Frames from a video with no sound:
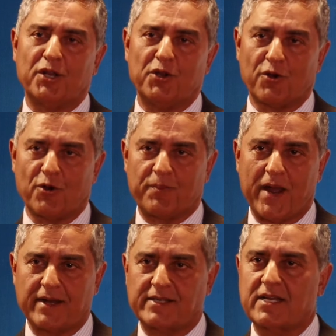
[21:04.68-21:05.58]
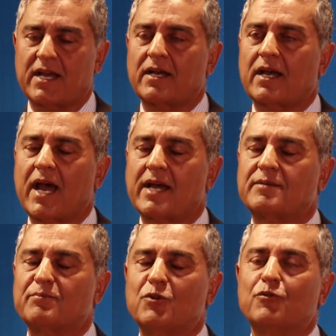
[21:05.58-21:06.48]
in Europe
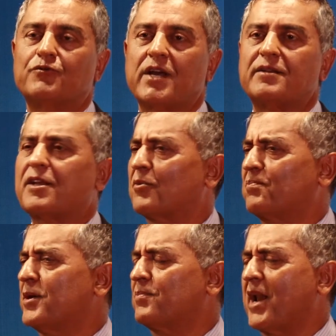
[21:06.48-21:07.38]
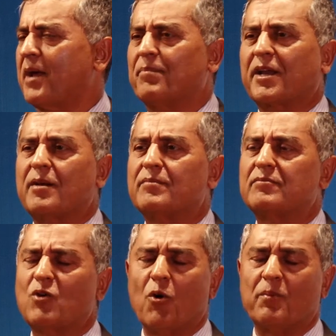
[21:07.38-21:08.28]
had moved, and the people had
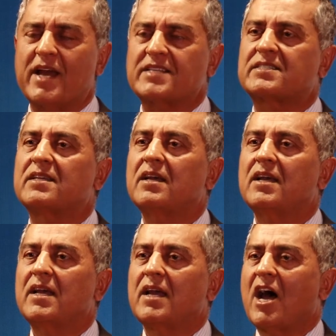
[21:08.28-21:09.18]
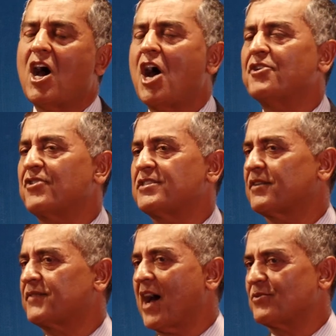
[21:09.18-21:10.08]
become homeless, hundreds
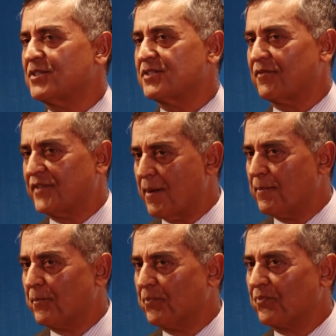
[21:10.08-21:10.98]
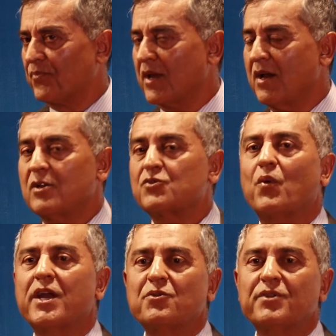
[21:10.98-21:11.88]
of thousands of them. So
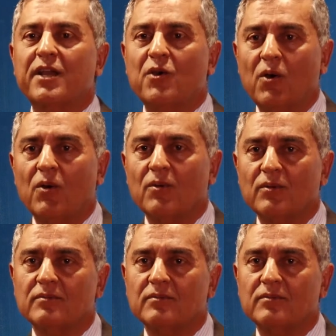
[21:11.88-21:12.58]
where do they go?